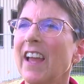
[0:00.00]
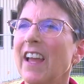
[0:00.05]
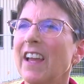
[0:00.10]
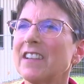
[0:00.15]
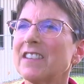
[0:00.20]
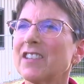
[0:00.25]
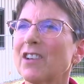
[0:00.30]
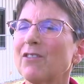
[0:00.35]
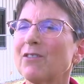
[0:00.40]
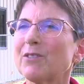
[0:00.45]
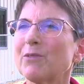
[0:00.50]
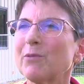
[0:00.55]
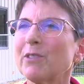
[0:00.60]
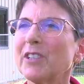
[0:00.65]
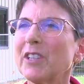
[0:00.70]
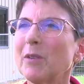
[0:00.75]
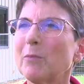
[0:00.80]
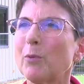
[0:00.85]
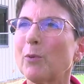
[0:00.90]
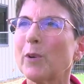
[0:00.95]
And so it was
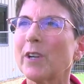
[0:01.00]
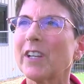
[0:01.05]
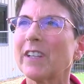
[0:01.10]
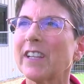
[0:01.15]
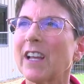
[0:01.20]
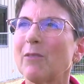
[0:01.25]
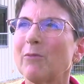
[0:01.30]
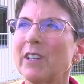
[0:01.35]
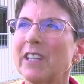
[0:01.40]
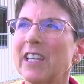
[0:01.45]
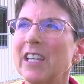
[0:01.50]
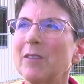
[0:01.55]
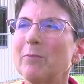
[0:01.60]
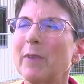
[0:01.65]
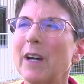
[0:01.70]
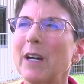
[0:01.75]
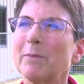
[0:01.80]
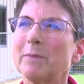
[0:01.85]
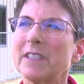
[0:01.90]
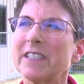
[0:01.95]
really important that we keep
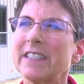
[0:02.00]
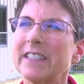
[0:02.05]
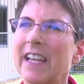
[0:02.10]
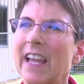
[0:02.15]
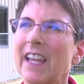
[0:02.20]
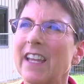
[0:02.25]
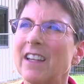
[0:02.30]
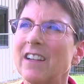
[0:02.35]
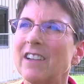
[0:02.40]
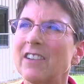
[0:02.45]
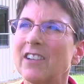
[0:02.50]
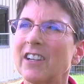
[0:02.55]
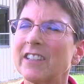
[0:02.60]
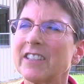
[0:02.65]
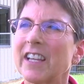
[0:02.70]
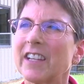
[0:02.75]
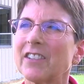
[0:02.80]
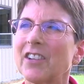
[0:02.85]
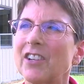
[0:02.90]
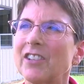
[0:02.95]
up to date on our
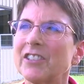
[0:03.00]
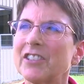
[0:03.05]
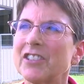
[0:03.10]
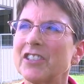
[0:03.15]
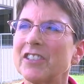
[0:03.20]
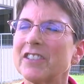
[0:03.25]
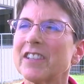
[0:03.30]
technology.